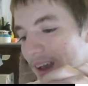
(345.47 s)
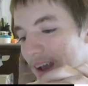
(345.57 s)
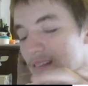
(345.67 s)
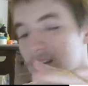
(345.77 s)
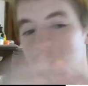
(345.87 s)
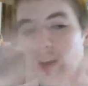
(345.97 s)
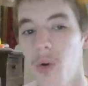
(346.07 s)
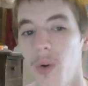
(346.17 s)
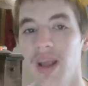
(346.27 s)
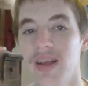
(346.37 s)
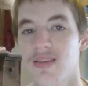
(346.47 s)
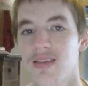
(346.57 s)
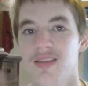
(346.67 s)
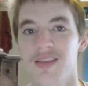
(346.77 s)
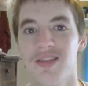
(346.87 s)
it's so
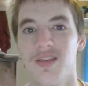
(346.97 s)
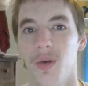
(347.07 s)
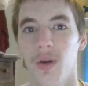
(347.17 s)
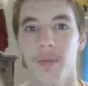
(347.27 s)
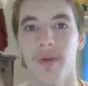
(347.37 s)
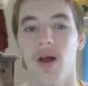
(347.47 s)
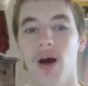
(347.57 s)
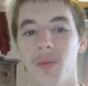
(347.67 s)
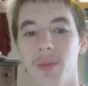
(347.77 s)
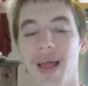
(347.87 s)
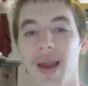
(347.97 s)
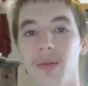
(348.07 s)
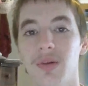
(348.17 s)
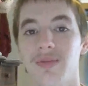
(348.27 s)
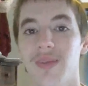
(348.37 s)
inconsistent, so
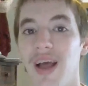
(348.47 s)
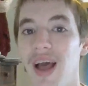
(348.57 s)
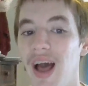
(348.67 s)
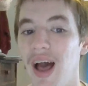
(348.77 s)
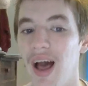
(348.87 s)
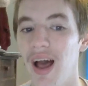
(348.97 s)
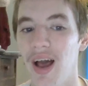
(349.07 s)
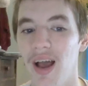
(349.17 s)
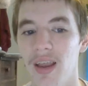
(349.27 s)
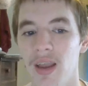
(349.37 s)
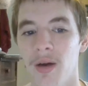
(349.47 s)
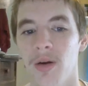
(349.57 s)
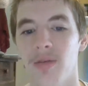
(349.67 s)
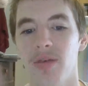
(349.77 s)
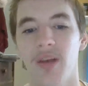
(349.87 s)
unreliable.
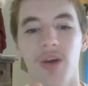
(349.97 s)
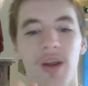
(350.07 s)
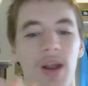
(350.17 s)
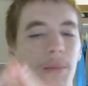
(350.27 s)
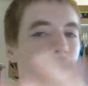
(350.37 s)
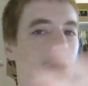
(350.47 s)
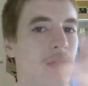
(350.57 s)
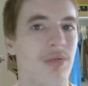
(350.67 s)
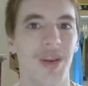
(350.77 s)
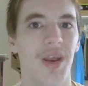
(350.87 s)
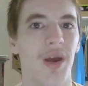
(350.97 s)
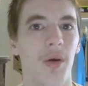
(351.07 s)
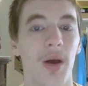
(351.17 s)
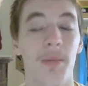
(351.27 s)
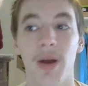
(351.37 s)
If I try and upload a
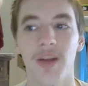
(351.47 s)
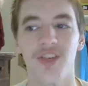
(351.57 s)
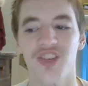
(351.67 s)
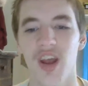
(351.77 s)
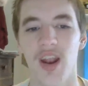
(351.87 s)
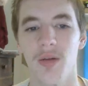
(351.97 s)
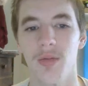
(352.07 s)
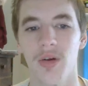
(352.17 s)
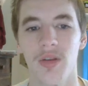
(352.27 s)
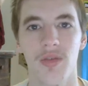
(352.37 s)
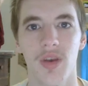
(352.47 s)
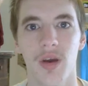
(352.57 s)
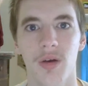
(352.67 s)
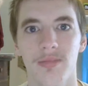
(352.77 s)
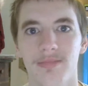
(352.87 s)
video, it might just cut out during the
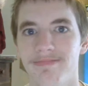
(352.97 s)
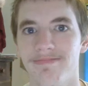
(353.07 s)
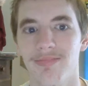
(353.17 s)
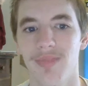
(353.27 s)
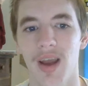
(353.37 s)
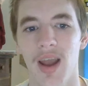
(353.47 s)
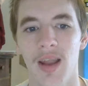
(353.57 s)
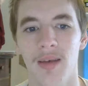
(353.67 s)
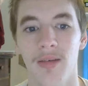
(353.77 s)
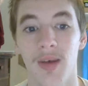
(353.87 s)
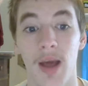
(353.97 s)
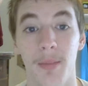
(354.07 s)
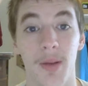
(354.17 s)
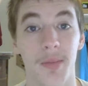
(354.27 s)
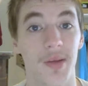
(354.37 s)
video and not
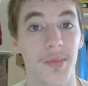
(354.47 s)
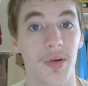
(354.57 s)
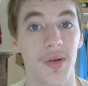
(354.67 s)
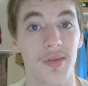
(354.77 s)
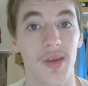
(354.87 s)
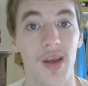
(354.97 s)
be able to upload it.